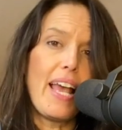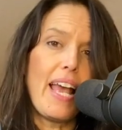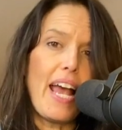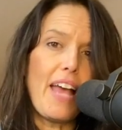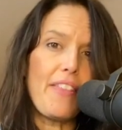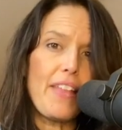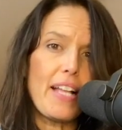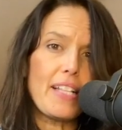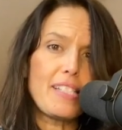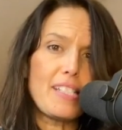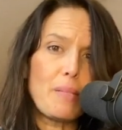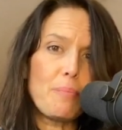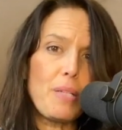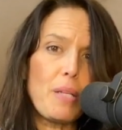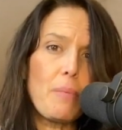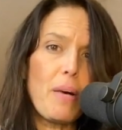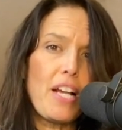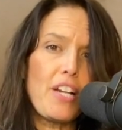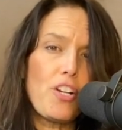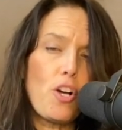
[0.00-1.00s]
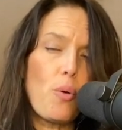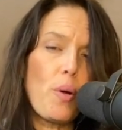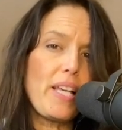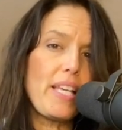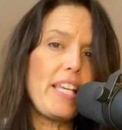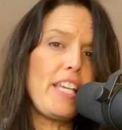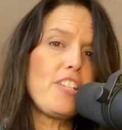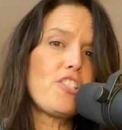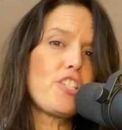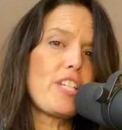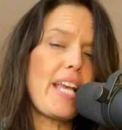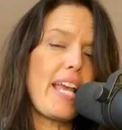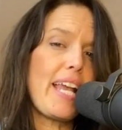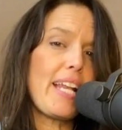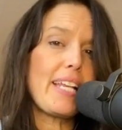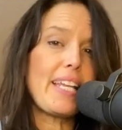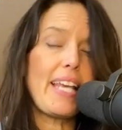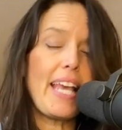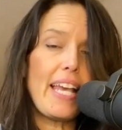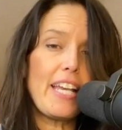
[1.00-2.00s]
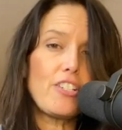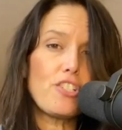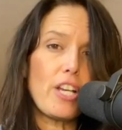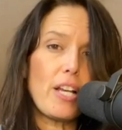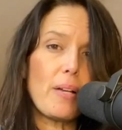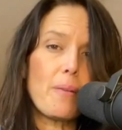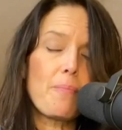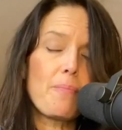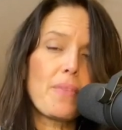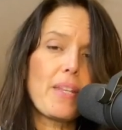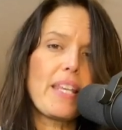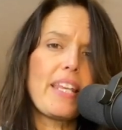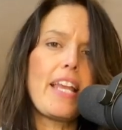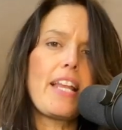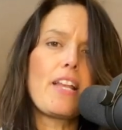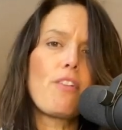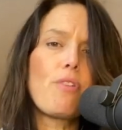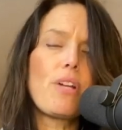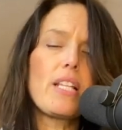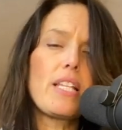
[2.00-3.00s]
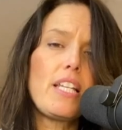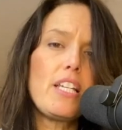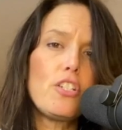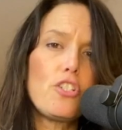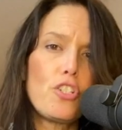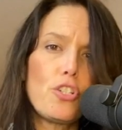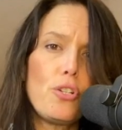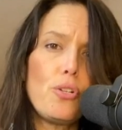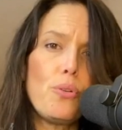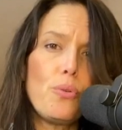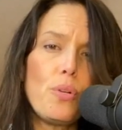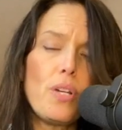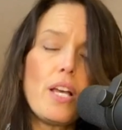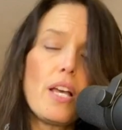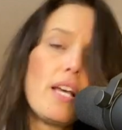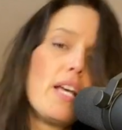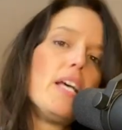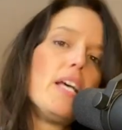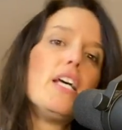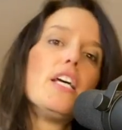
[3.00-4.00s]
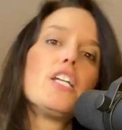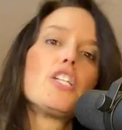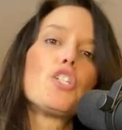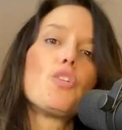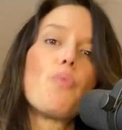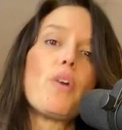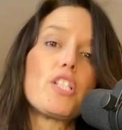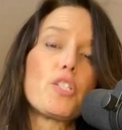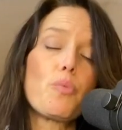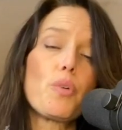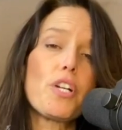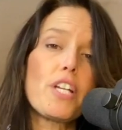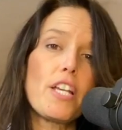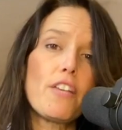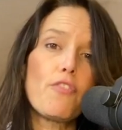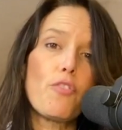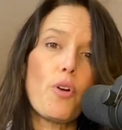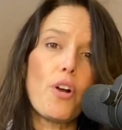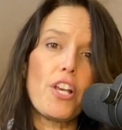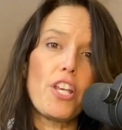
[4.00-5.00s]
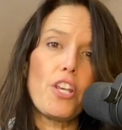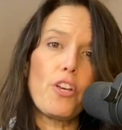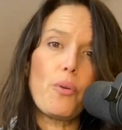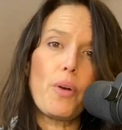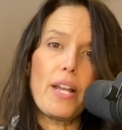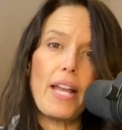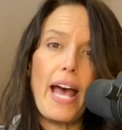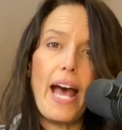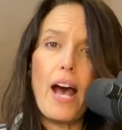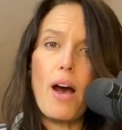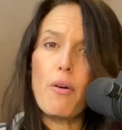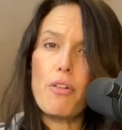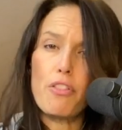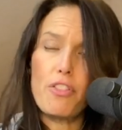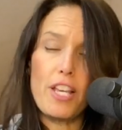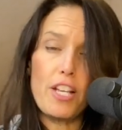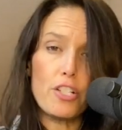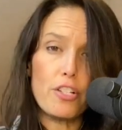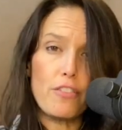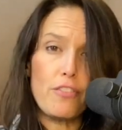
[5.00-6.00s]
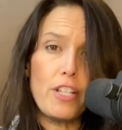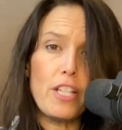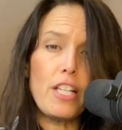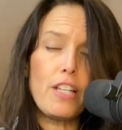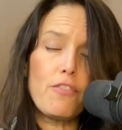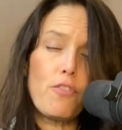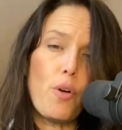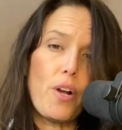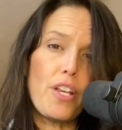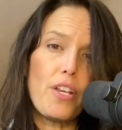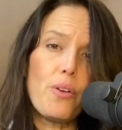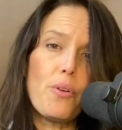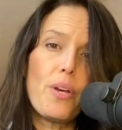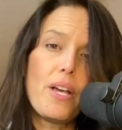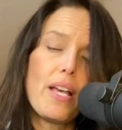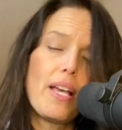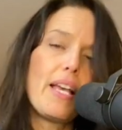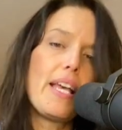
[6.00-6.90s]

and that's simply by knowing each day, engaging, getting really in tune to what's working for you and how things are feeling for you,